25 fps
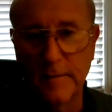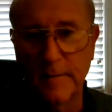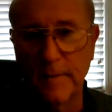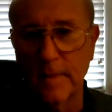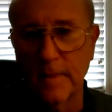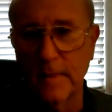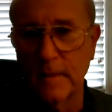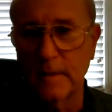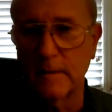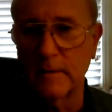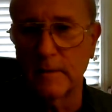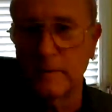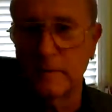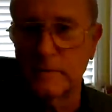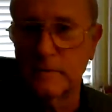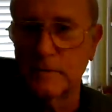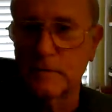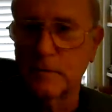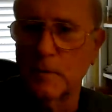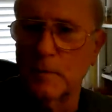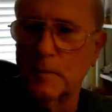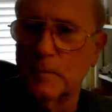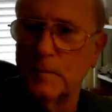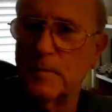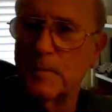So
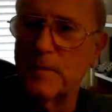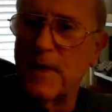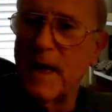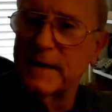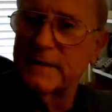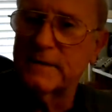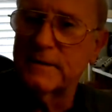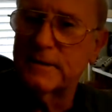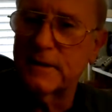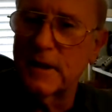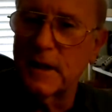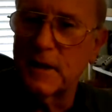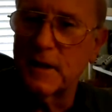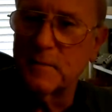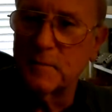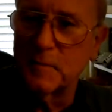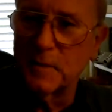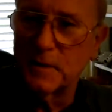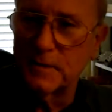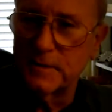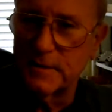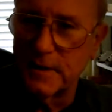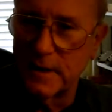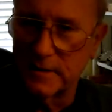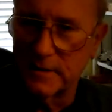that statement says
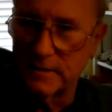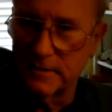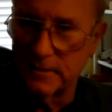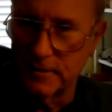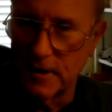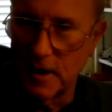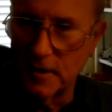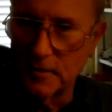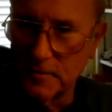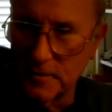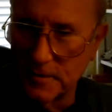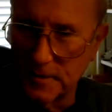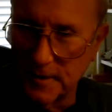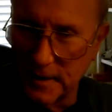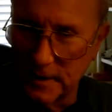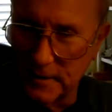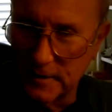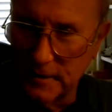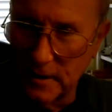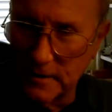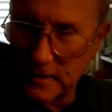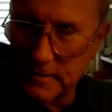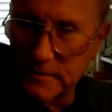another thing, doesn't it?